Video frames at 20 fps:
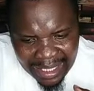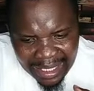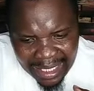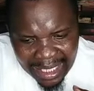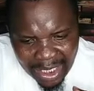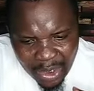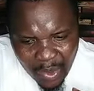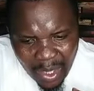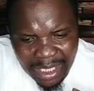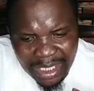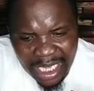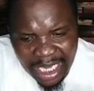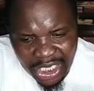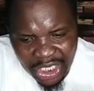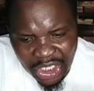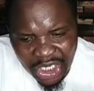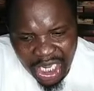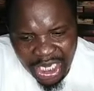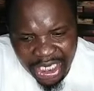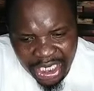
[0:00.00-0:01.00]
Is when they
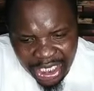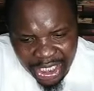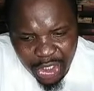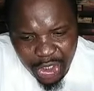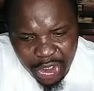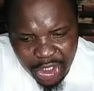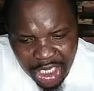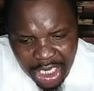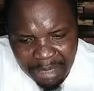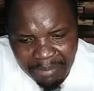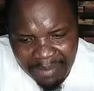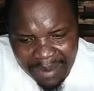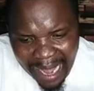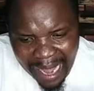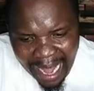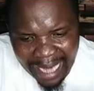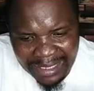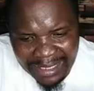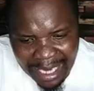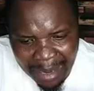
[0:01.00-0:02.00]
shed innocent
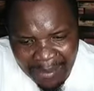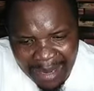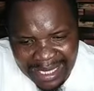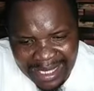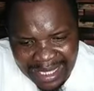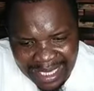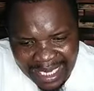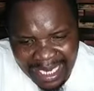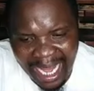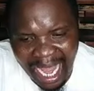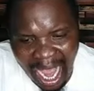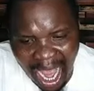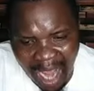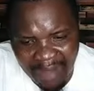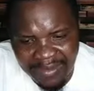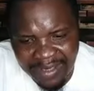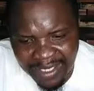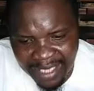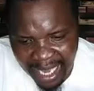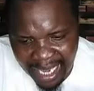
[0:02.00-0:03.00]
blood. Number three, I have
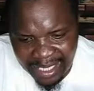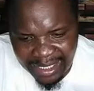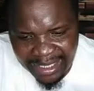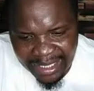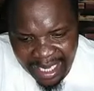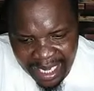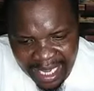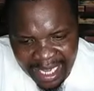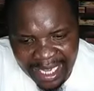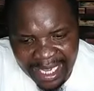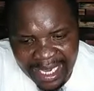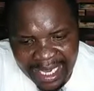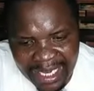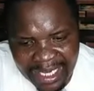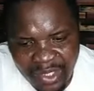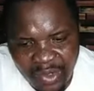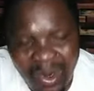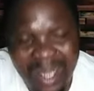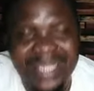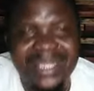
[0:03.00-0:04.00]
said,
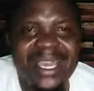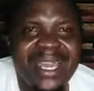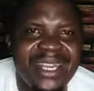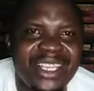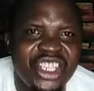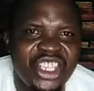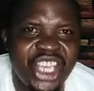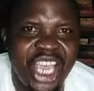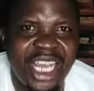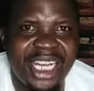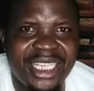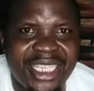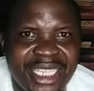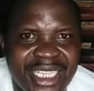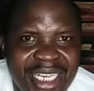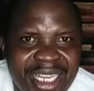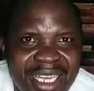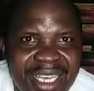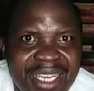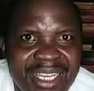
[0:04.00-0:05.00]
is when they reject
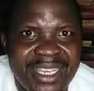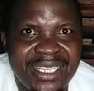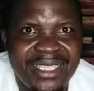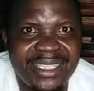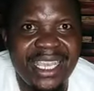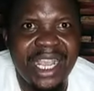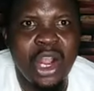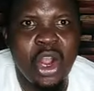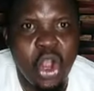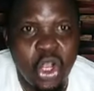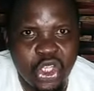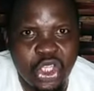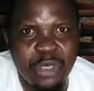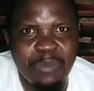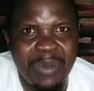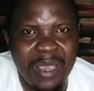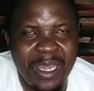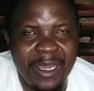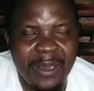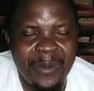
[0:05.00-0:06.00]
the gospel.